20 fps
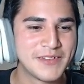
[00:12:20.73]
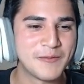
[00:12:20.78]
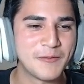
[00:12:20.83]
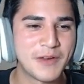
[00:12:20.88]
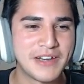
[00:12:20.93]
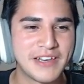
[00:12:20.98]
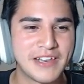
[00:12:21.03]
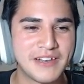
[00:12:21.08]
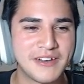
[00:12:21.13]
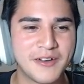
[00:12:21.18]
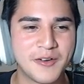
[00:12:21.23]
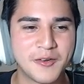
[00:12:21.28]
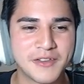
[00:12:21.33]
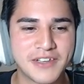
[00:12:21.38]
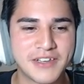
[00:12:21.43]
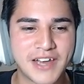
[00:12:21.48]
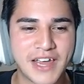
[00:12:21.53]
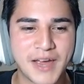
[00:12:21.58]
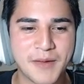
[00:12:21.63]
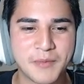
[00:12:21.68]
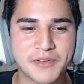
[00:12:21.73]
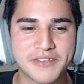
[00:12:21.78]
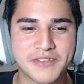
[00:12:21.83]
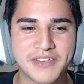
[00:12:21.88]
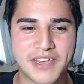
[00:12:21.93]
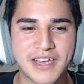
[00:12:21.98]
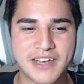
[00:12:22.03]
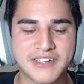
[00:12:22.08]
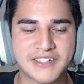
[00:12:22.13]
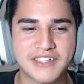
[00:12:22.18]
when golden apples
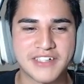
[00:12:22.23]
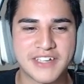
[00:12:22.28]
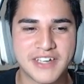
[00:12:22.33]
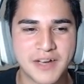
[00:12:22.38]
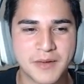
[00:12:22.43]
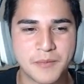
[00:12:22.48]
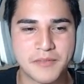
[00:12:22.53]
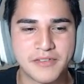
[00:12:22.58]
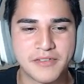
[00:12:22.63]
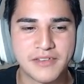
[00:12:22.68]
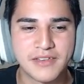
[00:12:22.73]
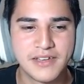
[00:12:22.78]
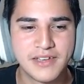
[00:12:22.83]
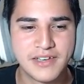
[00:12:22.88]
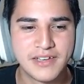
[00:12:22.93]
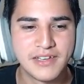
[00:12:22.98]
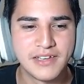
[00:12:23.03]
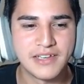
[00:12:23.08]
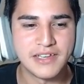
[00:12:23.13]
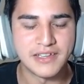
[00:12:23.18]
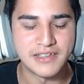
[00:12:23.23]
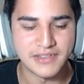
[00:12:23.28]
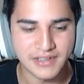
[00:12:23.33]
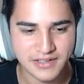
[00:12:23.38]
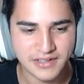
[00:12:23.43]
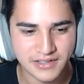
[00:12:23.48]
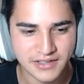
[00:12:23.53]
actually comes in. And